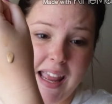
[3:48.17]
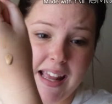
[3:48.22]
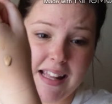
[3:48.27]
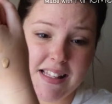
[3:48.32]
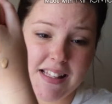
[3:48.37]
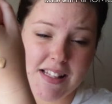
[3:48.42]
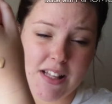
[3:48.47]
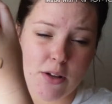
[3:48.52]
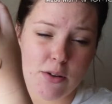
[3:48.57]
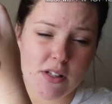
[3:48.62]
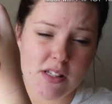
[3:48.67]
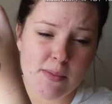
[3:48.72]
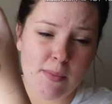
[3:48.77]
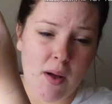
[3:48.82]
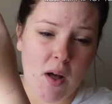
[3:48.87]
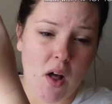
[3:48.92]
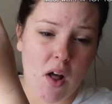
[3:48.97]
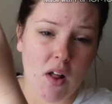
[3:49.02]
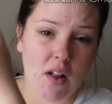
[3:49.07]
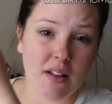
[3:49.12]
It's so
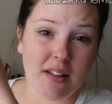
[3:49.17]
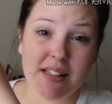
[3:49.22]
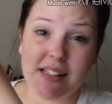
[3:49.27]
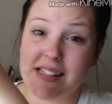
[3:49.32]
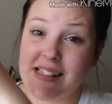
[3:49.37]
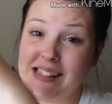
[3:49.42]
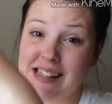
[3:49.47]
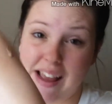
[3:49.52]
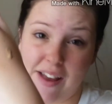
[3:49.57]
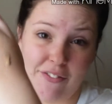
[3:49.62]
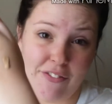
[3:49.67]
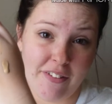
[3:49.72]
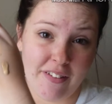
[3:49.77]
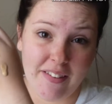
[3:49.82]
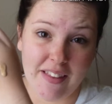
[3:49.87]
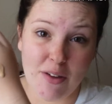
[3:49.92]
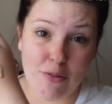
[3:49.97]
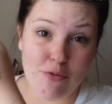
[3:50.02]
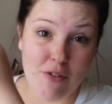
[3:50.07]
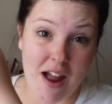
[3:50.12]
small,
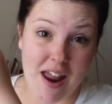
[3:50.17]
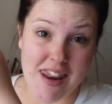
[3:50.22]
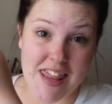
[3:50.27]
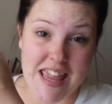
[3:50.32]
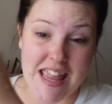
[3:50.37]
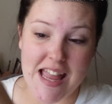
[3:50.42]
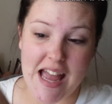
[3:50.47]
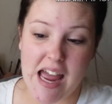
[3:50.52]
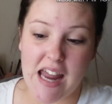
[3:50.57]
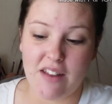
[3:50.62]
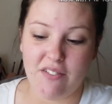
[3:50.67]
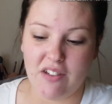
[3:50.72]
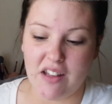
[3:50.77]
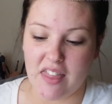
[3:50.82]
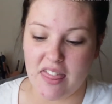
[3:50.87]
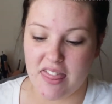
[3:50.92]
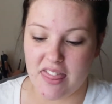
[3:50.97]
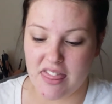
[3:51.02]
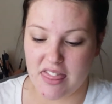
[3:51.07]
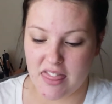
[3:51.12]
definitely runny, kind of
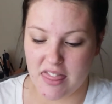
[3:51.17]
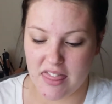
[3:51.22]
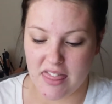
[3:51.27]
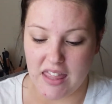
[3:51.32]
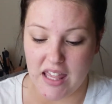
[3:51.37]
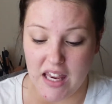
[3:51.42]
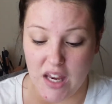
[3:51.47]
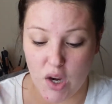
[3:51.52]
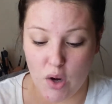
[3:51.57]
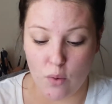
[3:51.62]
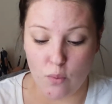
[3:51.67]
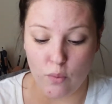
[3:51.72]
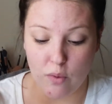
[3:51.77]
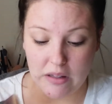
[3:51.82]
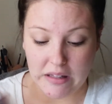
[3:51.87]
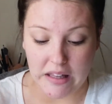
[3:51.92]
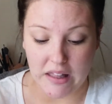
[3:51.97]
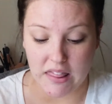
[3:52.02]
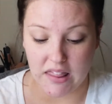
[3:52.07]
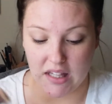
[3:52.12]
a thin,
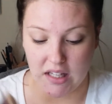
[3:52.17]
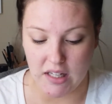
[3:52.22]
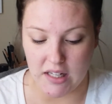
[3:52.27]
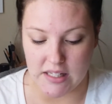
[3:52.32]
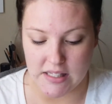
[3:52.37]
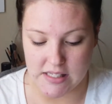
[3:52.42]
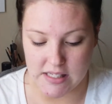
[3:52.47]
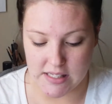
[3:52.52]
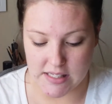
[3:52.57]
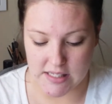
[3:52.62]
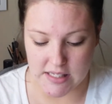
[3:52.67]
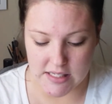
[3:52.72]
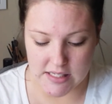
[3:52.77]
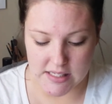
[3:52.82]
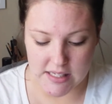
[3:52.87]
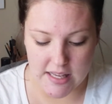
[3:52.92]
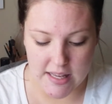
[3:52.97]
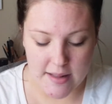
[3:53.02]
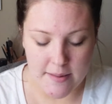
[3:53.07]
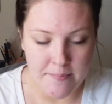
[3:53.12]
really thin
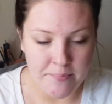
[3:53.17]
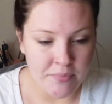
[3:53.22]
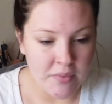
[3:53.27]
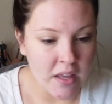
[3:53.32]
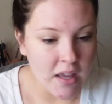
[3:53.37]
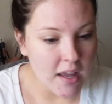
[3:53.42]
consistency.